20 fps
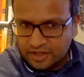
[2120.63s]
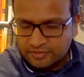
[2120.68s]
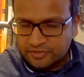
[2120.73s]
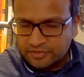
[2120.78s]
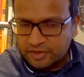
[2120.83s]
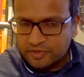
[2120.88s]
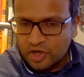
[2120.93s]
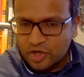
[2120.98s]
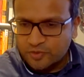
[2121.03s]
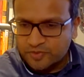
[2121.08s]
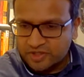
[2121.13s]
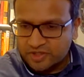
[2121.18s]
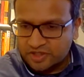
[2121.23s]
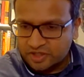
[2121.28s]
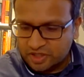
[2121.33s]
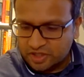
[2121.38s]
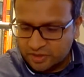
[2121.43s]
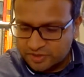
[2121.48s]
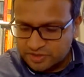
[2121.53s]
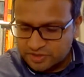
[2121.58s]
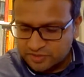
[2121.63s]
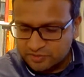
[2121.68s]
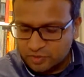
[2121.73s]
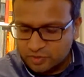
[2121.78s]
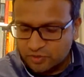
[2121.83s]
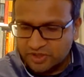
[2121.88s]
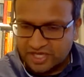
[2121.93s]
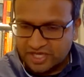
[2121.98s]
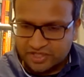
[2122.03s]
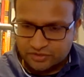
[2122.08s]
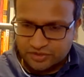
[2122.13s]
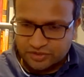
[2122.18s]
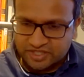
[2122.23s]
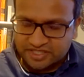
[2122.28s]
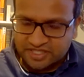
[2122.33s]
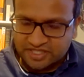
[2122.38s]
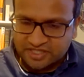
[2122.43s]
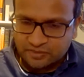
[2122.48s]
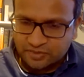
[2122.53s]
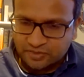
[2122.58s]
I'm hoping that going to a more electronic
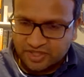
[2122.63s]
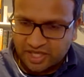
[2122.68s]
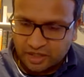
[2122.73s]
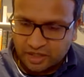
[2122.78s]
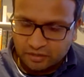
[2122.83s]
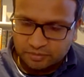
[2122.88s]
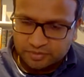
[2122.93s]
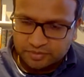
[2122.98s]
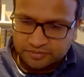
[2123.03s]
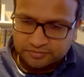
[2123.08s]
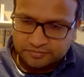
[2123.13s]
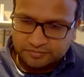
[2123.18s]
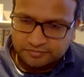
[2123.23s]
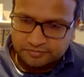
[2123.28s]
system will help,